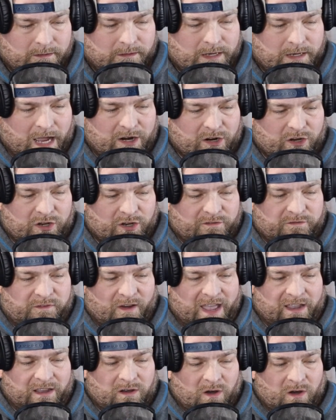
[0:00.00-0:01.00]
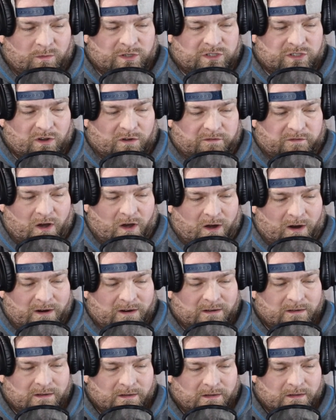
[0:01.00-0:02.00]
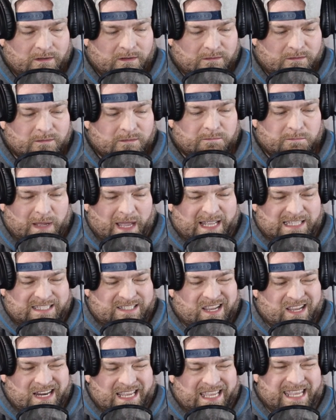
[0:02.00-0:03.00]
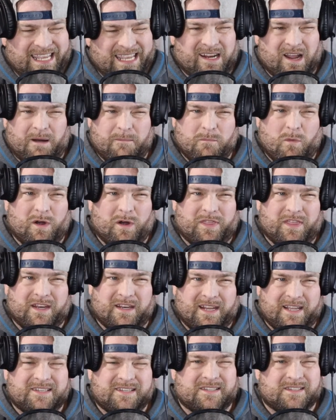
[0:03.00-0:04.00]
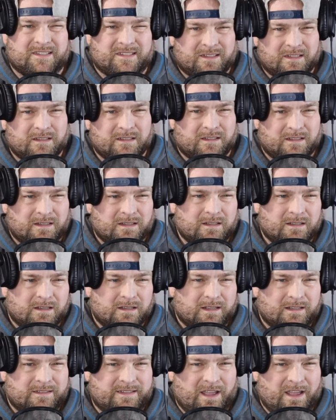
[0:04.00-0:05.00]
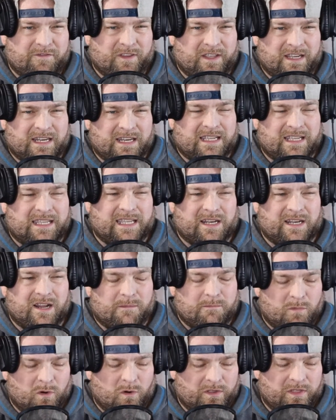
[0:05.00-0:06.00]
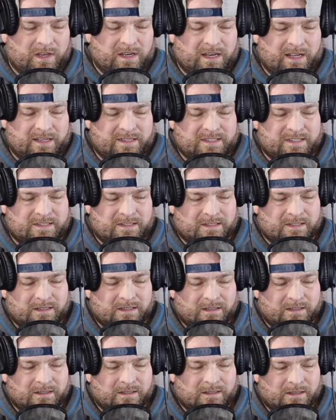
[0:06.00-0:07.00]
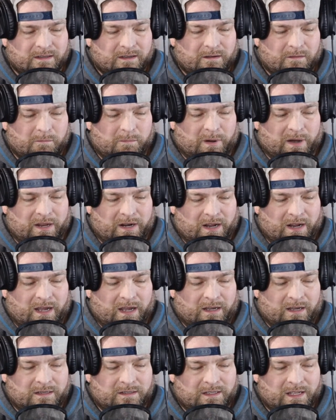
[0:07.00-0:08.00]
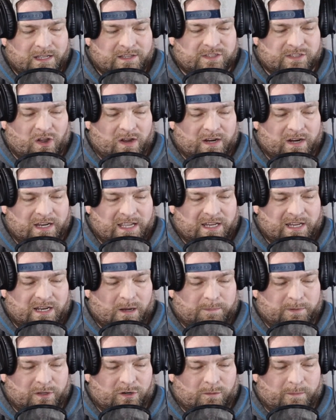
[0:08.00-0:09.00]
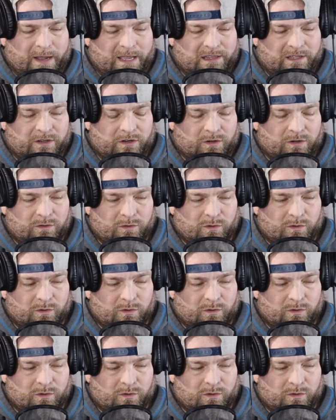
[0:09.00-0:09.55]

Got a good fight going so far. It's going to heat up more than this. Definitely going to heat up more than this. But it's starting to heat up little by little.